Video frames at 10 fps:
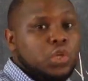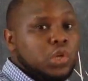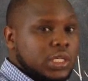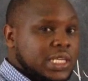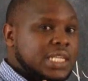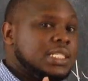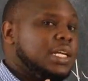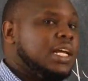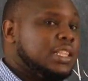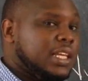don't cancel
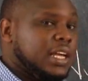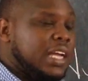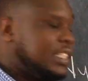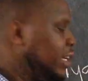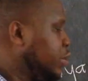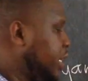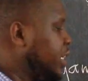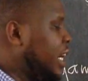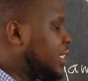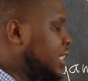everything until you
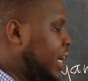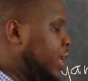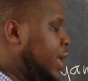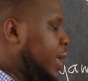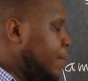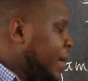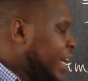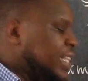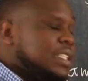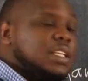change that sign by
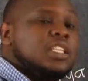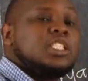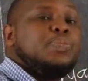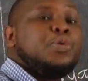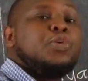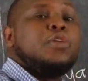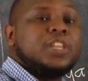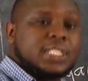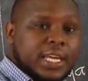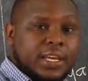getting the reciprocal of
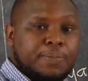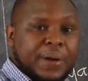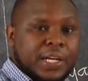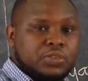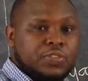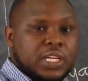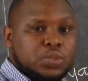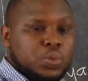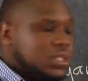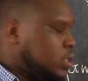the second part of
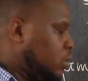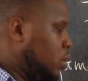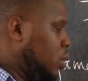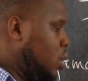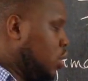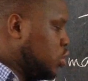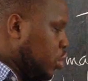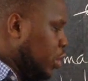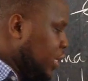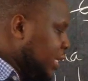that question.
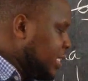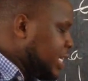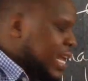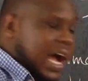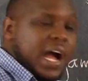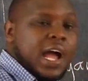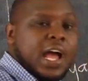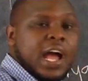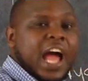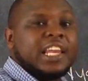So don't reach here
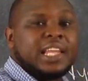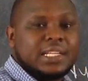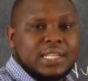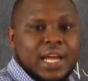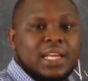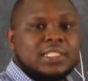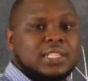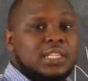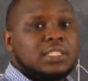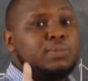and get tired and
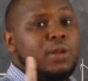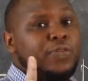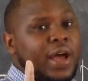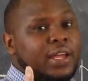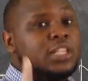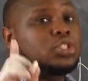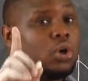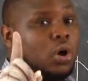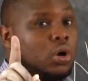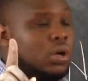start simplifying. It's
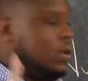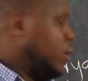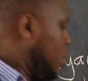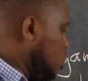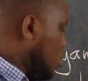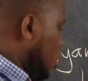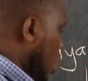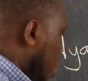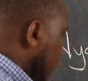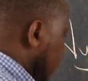wrong.
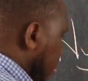So